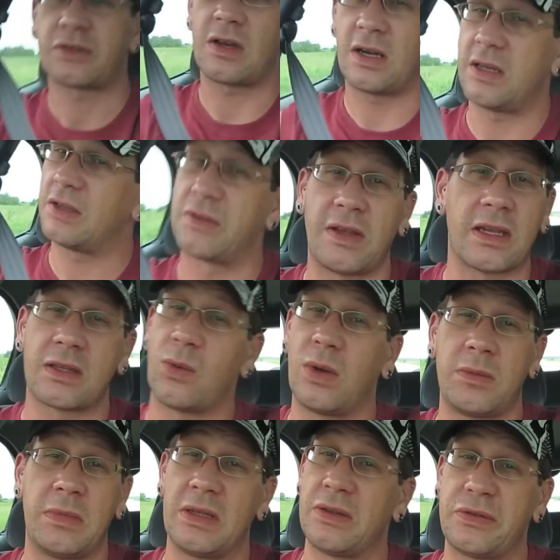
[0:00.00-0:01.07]
Scotty doesn't like the
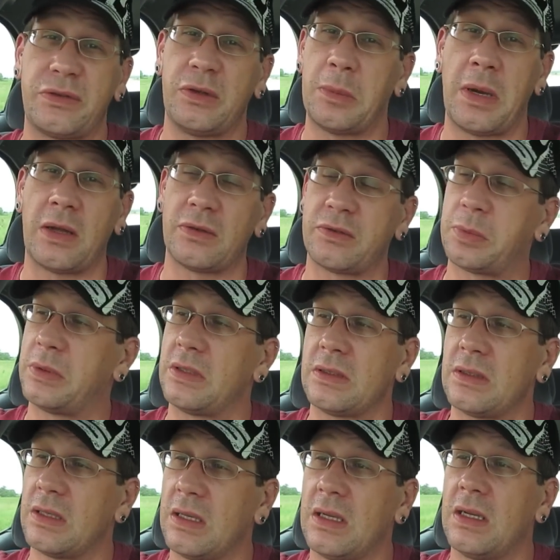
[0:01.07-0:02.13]
windmills too much.
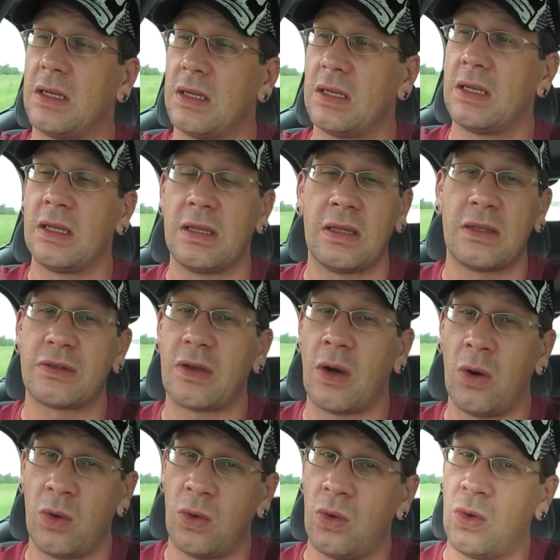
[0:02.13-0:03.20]
A lot of water. It's a
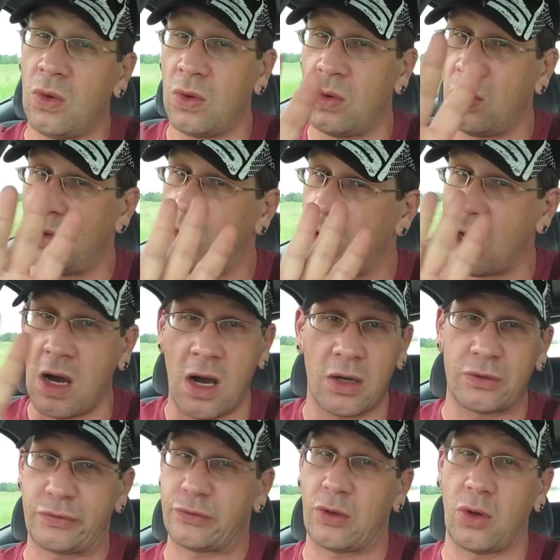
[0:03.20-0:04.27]
whole
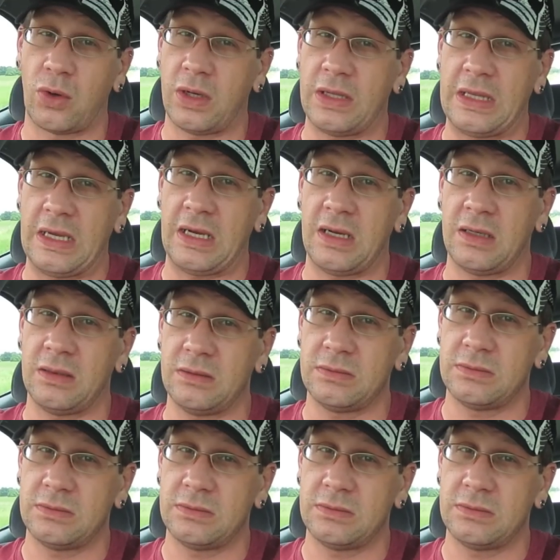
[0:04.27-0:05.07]
long story there.